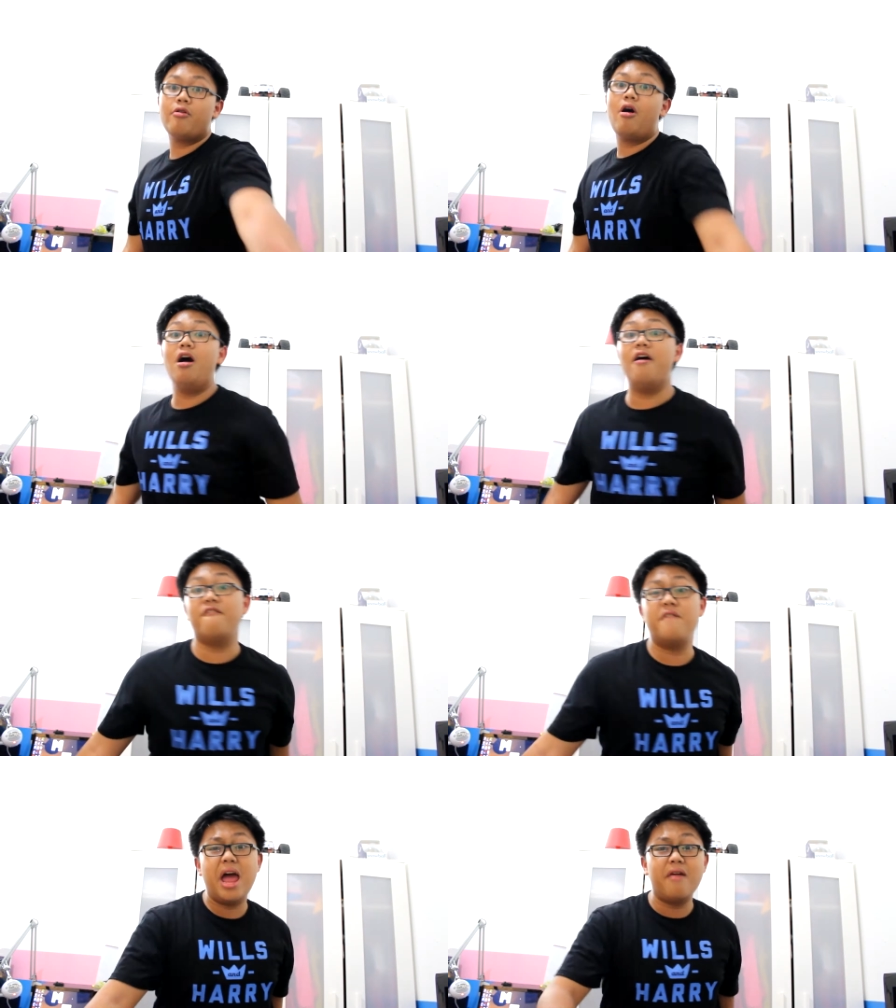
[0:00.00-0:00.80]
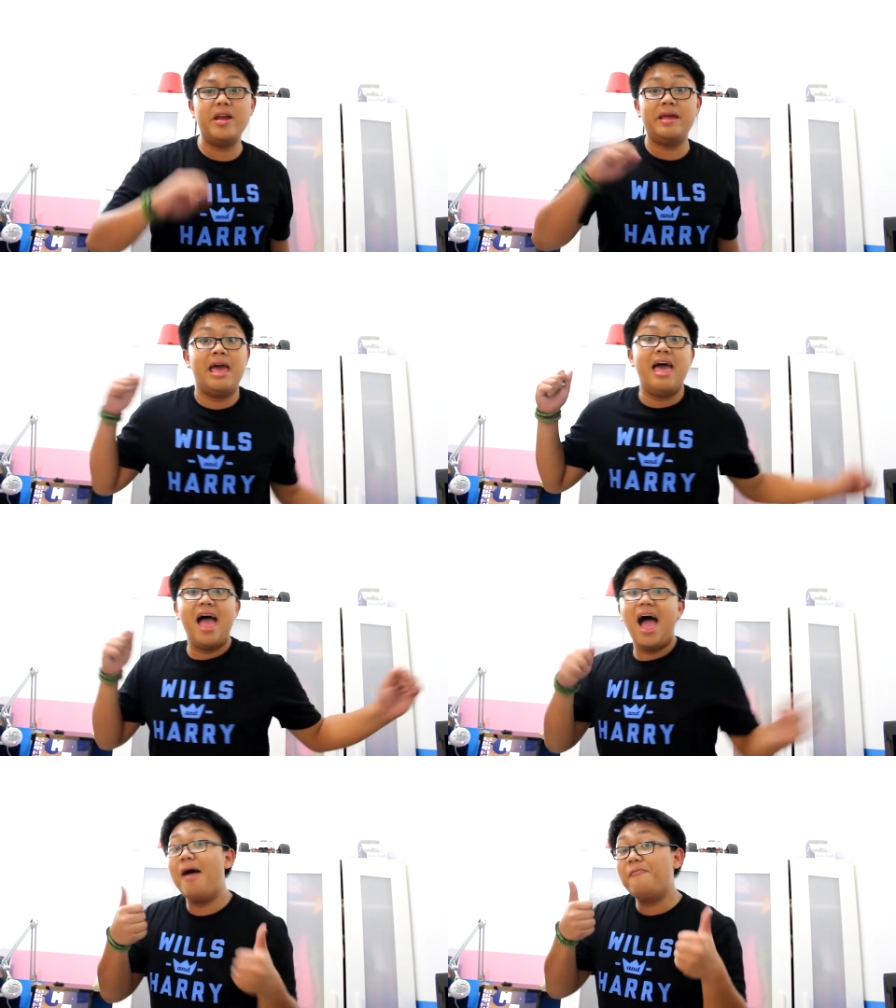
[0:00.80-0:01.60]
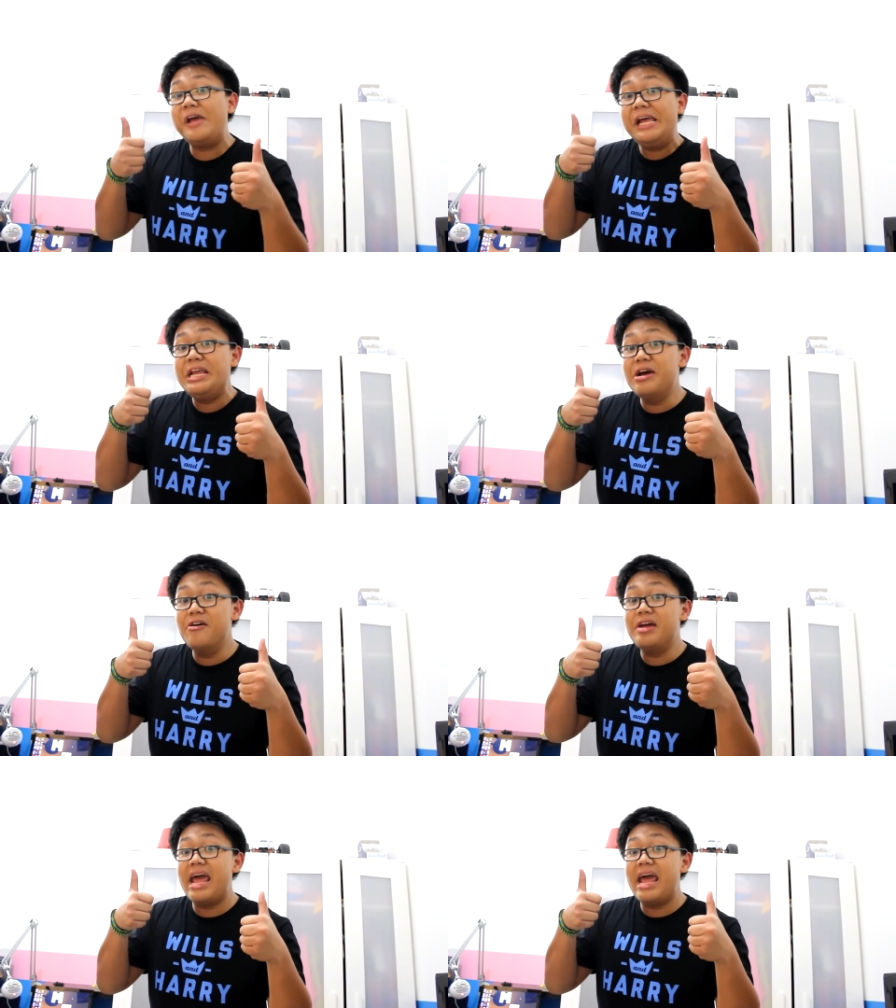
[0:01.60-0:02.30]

you all a very happy new